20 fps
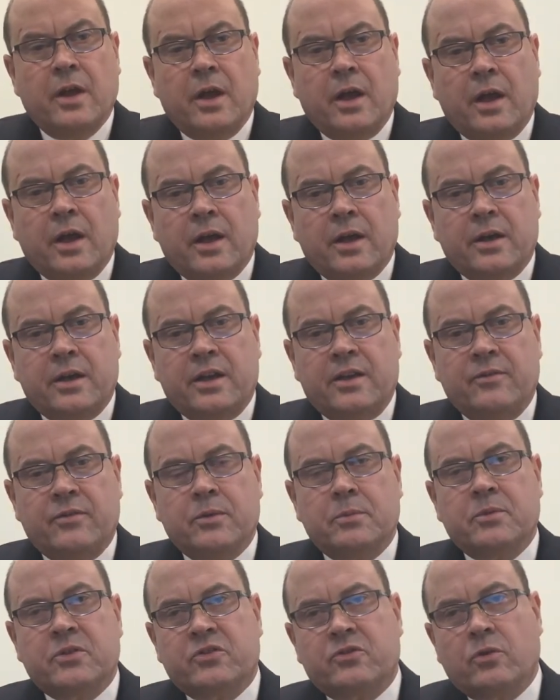uh, and give
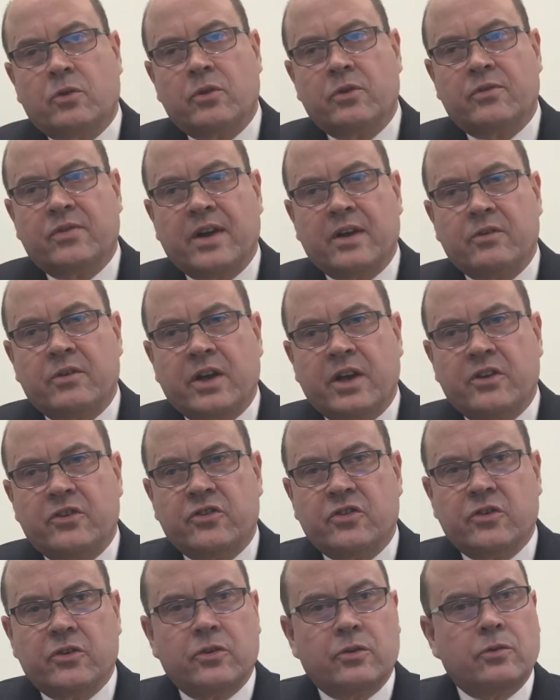them a strong
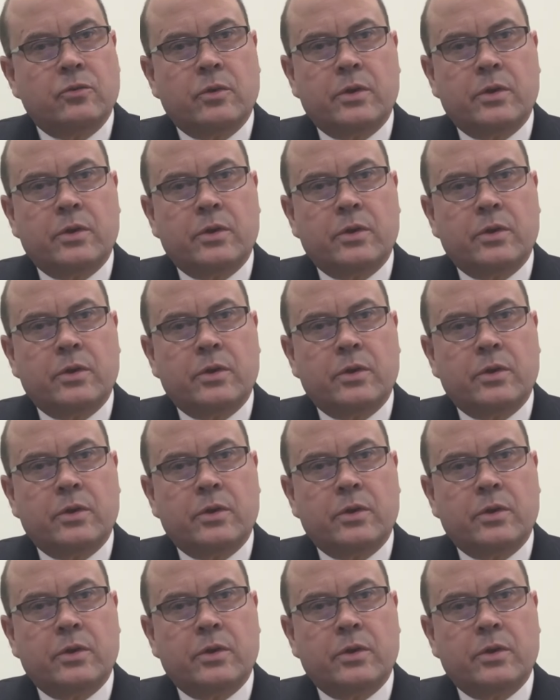foundation,